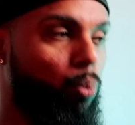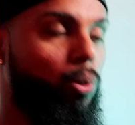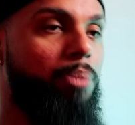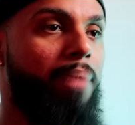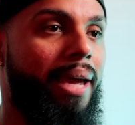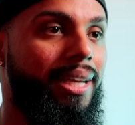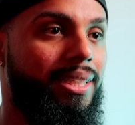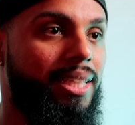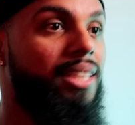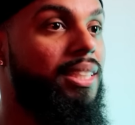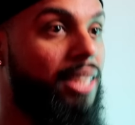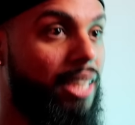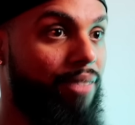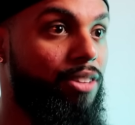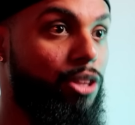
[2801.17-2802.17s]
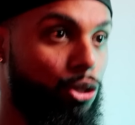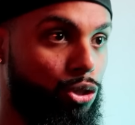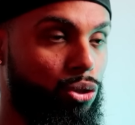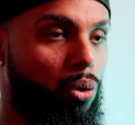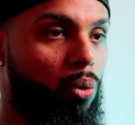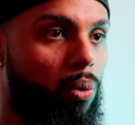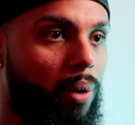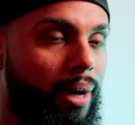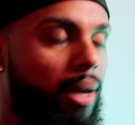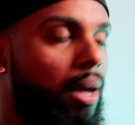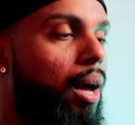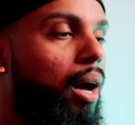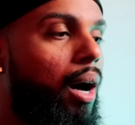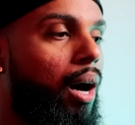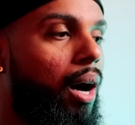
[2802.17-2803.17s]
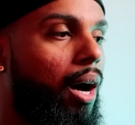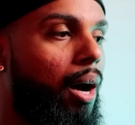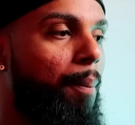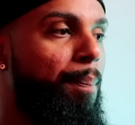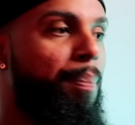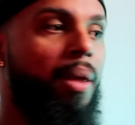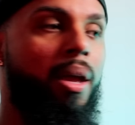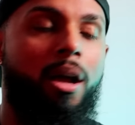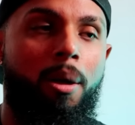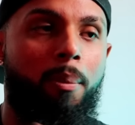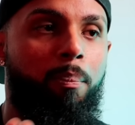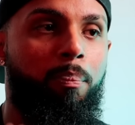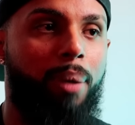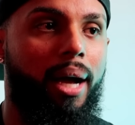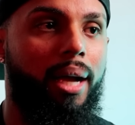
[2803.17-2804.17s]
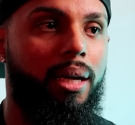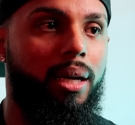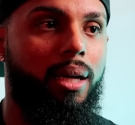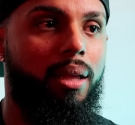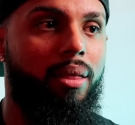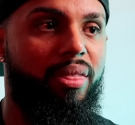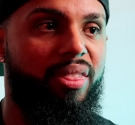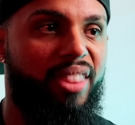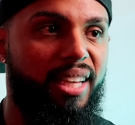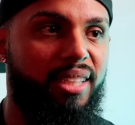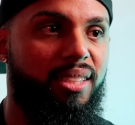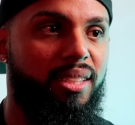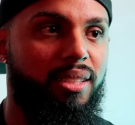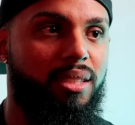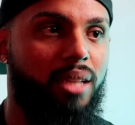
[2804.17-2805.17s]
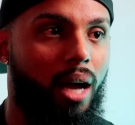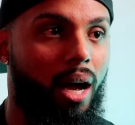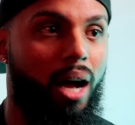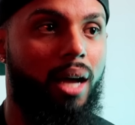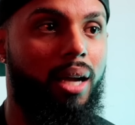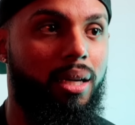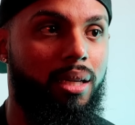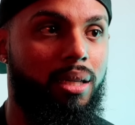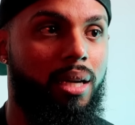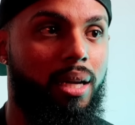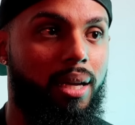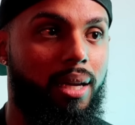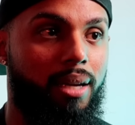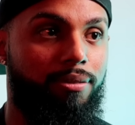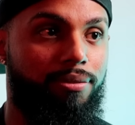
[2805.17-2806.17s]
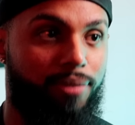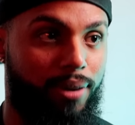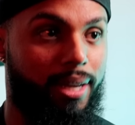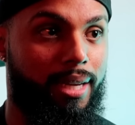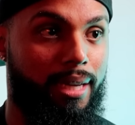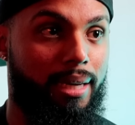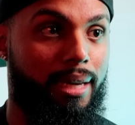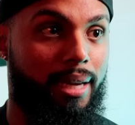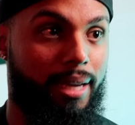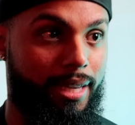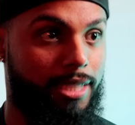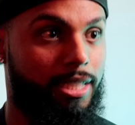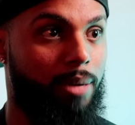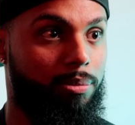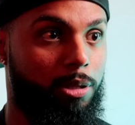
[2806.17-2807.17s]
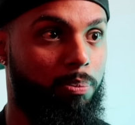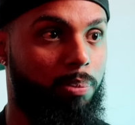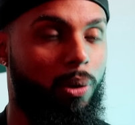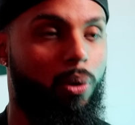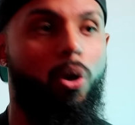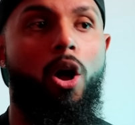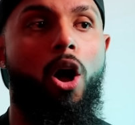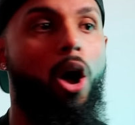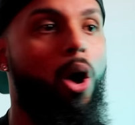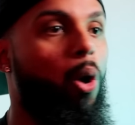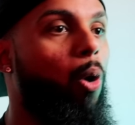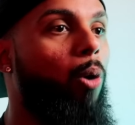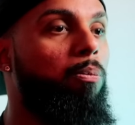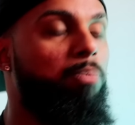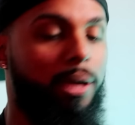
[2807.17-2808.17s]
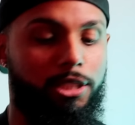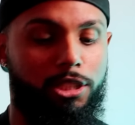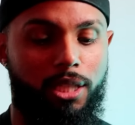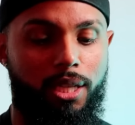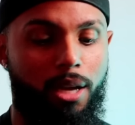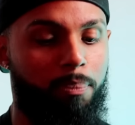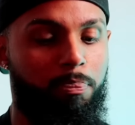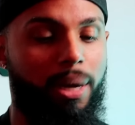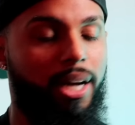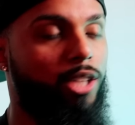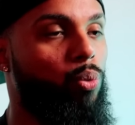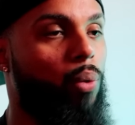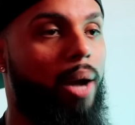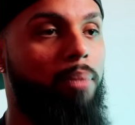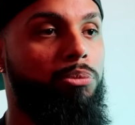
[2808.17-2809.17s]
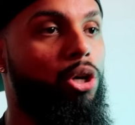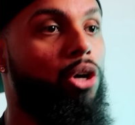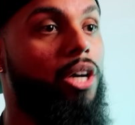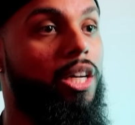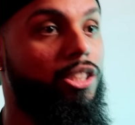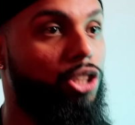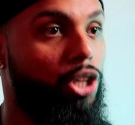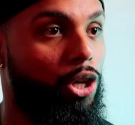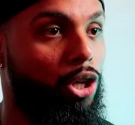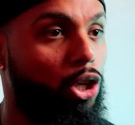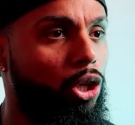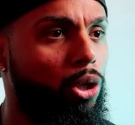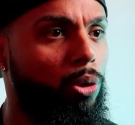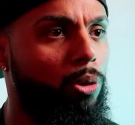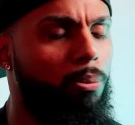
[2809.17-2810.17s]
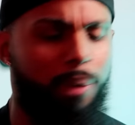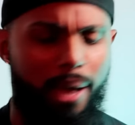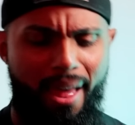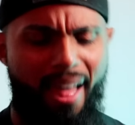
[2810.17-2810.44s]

would make sense given the story. But this is unfreaking acceptable. A whole bunch of bugs where I'm turning into a cube.